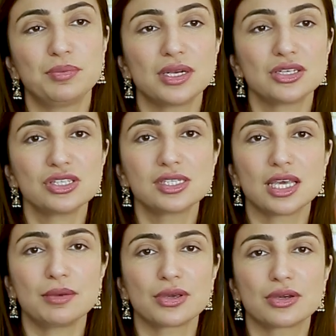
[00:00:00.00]
People are just
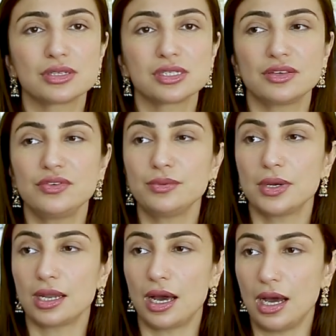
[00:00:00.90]
saying because even
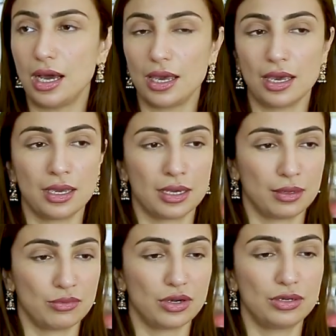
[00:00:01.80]
when I
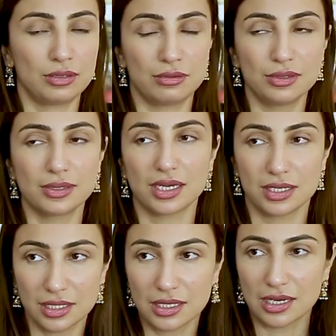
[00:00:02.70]
am not doing
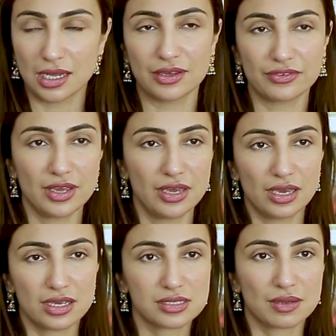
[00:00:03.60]
anything in life,
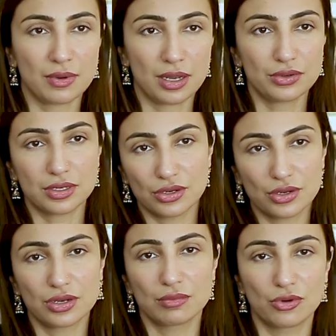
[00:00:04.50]
I somehow turn
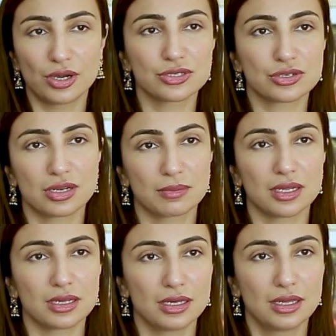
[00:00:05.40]
on a morning show and I'm
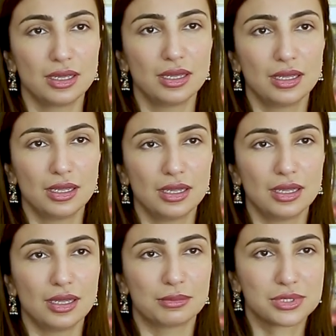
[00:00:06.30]

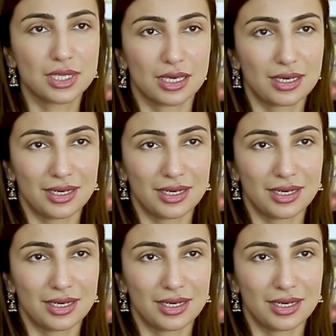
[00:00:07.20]
just like